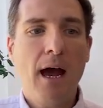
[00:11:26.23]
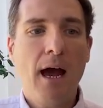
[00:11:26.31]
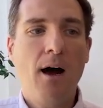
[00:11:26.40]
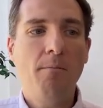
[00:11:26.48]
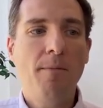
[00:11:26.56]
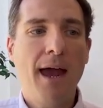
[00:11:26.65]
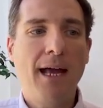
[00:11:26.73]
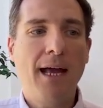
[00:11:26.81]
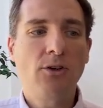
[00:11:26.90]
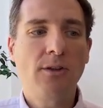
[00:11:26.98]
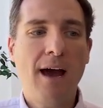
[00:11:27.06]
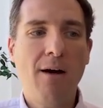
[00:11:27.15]

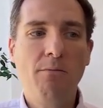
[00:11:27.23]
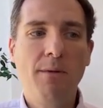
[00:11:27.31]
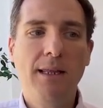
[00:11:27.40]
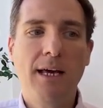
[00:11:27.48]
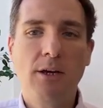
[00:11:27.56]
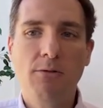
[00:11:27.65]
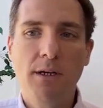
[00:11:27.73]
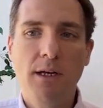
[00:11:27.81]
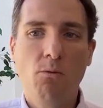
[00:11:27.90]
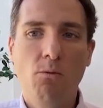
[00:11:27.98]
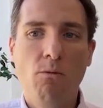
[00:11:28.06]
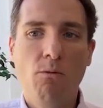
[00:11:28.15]
And so that would mean that
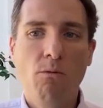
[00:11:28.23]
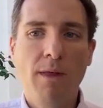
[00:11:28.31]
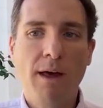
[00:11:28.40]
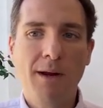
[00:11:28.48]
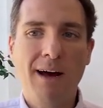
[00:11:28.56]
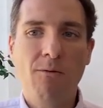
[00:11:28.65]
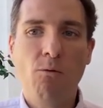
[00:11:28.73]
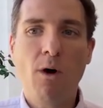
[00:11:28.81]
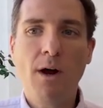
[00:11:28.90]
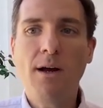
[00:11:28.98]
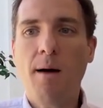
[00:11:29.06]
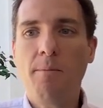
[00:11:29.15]
you would have
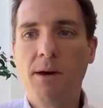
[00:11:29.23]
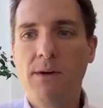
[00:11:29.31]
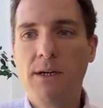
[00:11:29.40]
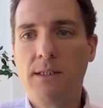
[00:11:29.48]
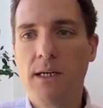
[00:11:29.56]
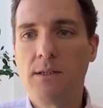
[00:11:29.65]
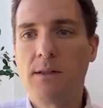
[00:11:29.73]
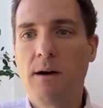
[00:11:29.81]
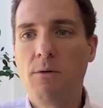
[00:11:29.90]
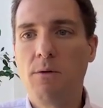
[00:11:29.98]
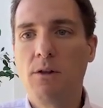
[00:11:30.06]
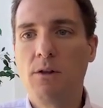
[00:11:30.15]
one copy of exist
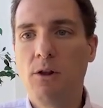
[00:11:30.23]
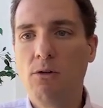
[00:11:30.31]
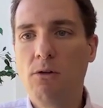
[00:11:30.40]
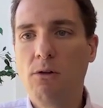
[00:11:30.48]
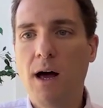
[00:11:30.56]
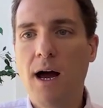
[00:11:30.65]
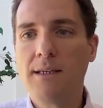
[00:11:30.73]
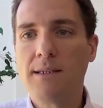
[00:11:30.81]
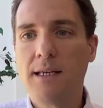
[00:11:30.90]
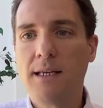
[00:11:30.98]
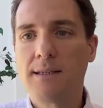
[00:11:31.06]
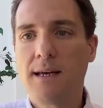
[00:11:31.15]
that would
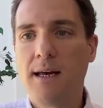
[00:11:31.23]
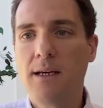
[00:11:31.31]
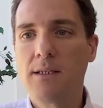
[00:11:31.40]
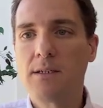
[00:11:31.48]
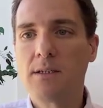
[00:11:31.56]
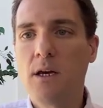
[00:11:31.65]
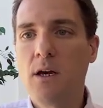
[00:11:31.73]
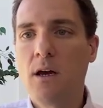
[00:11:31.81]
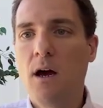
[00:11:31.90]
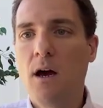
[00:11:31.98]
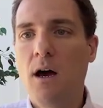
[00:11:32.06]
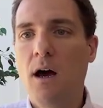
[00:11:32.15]
localize and silence
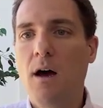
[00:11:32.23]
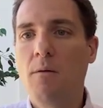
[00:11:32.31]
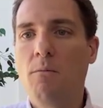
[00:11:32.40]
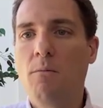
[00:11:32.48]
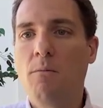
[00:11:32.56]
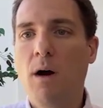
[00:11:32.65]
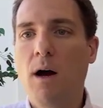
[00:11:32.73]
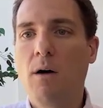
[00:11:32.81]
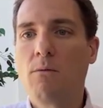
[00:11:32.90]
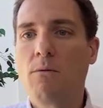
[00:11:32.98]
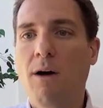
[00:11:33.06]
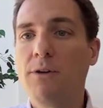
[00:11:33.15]

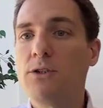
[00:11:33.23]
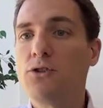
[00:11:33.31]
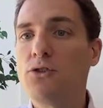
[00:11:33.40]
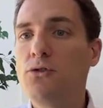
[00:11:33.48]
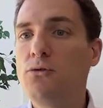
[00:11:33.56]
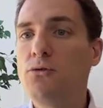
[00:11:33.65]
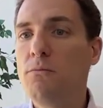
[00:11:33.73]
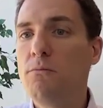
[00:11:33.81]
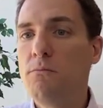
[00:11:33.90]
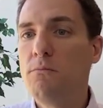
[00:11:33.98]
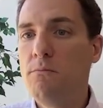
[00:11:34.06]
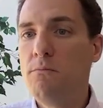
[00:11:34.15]
roughly 2
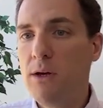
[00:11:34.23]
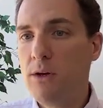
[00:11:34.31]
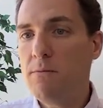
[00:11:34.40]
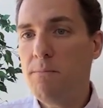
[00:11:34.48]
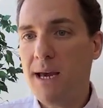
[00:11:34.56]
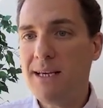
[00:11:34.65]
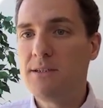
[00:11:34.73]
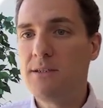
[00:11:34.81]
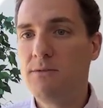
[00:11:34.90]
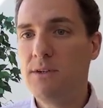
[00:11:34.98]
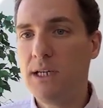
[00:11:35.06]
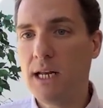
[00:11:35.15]
million
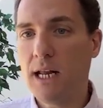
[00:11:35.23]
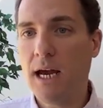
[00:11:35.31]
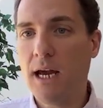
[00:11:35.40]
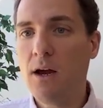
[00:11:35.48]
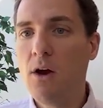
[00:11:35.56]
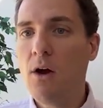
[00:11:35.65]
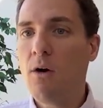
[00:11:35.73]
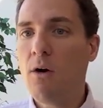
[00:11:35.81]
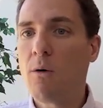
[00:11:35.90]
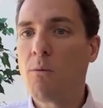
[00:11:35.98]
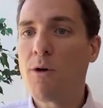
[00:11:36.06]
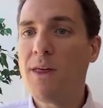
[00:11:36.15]
bases of DNA
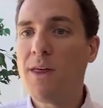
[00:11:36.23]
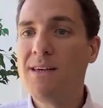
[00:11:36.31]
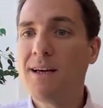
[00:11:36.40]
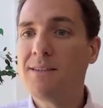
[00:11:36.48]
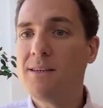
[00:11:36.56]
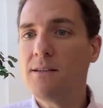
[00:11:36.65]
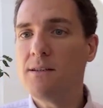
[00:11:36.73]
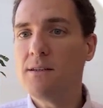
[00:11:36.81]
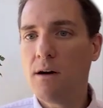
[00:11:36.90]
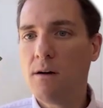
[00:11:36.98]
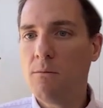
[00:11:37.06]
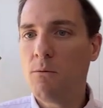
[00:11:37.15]
or more than
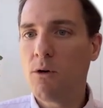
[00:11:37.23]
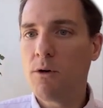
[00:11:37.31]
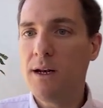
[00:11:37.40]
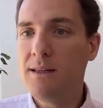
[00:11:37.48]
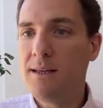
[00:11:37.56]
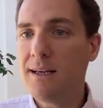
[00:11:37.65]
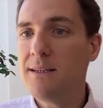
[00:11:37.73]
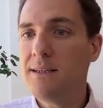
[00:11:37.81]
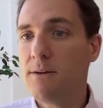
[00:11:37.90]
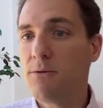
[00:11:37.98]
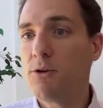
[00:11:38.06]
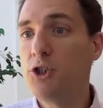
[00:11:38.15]
a
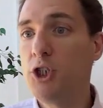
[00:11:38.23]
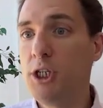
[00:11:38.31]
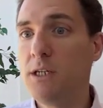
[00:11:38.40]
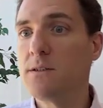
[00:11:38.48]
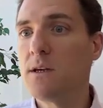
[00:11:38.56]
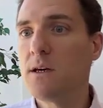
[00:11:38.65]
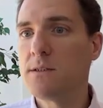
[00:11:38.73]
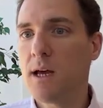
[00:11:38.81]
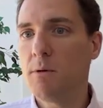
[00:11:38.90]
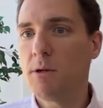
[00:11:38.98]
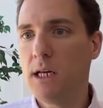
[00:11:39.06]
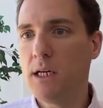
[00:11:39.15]
dozen different genes
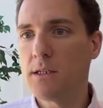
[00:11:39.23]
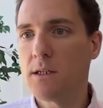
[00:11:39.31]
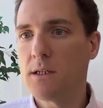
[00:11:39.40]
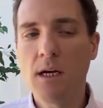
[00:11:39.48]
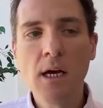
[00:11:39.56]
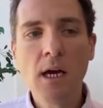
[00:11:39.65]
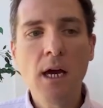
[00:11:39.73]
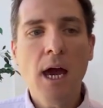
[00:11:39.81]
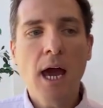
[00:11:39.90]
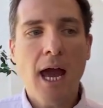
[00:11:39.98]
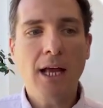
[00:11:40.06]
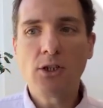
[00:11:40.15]
simultaneously.
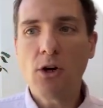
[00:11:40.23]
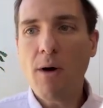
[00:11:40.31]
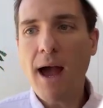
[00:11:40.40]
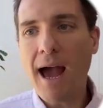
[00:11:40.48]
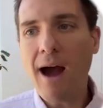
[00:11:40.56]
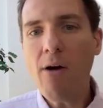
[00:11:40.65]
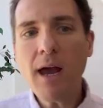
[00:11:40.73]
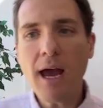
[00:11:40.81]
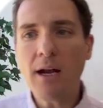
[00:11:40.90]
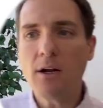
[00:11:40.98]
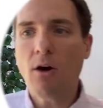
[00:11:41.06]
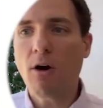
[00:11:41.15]
And so how
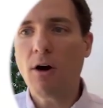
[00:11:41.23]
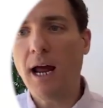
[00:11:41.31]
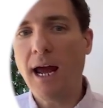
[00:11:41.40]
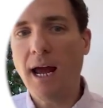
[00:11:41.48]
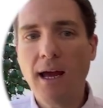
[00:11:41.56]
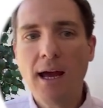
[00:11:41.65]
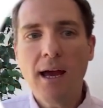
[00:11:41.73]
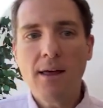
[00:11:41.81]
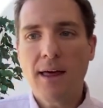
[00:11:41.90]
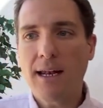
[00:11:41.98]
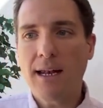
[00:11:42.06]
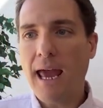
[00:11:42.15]
can an RNA
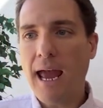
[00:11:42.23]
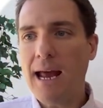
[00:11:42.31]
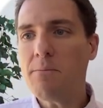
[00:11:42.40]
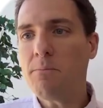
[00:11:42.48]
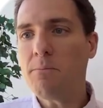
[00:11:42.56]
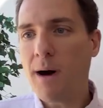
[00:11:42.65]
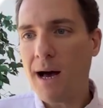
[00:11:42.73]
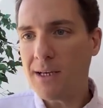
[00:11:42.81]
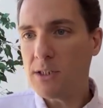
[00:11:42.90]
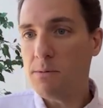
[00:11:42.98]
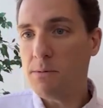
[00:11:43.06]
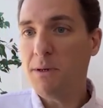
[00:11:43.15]
that can't
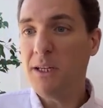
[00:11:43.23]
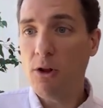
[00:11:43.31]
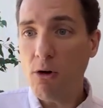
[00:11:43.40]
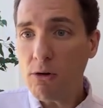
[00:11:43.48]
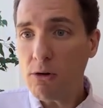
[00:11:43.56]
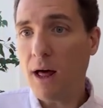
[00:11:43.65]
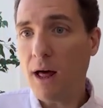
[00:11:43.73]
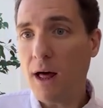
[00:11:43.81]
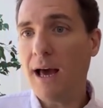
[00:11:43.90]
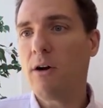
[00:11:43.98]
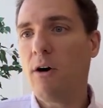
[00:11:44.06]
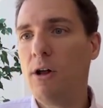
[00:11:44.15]
possibly be
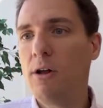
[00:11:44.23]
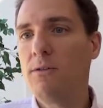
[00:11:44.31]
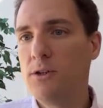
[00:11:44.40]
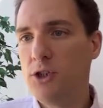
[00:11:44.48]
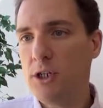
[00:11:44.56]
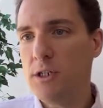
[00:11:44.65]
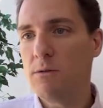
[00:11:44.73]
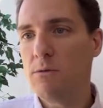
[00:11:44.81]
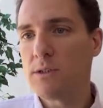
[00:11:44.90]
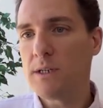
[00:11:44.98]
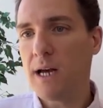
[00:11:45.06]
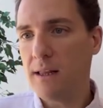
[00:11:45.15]
localized at all of the genes it
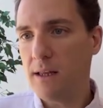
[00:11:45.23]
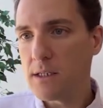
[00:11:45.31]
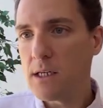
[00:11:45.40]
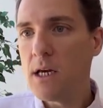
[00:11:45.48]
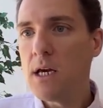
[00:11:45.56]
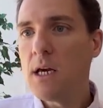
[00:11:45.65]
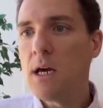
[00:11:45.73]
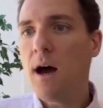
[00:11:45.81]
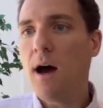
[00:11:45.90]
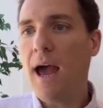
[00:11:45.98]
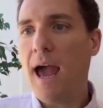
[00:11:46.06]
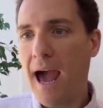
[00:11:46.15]
will silence
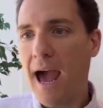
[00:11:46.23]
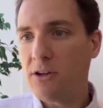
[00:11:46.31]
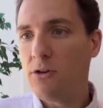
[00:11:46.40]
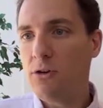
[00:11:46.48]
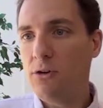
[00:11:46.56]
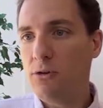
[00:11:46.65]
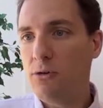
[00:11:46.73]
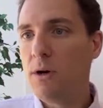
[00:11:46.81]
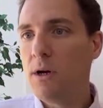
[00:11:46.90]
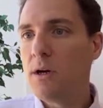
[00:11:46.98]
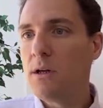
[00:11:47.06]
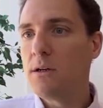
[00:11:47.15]
act to
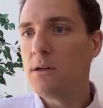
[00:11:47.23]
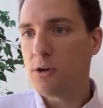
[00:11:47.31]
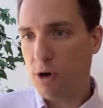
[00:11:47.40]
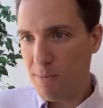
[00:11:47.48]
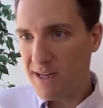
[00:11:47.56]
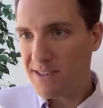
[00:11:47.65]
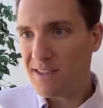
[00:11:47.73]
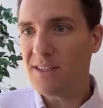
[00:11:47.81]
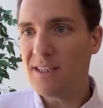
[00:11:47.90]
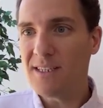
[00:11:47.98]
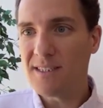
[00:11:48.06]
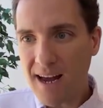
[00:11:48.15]

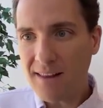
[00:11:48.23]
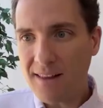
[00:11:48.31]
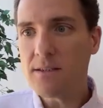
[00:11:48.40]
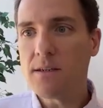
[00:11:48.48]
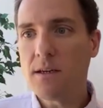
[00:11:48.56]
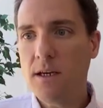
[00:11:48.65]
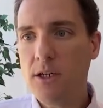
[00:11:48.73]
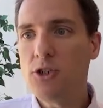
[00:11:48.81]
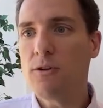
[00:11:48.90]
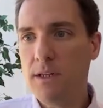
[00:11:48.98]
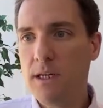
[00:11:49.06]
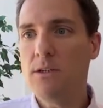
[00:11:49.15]
deterministically silence each
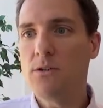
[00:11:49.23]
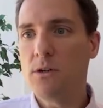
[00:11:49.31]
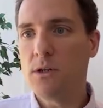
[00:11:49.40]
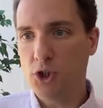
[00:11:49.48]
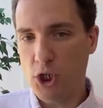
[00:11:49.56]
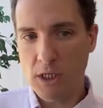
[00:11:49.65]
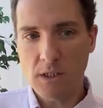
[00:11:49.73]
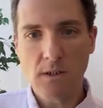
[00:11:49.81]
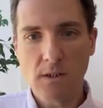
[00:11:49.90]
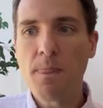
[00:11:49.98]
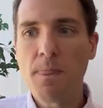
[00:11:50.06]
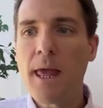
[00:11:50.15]
of these
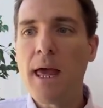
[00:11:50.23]
genes?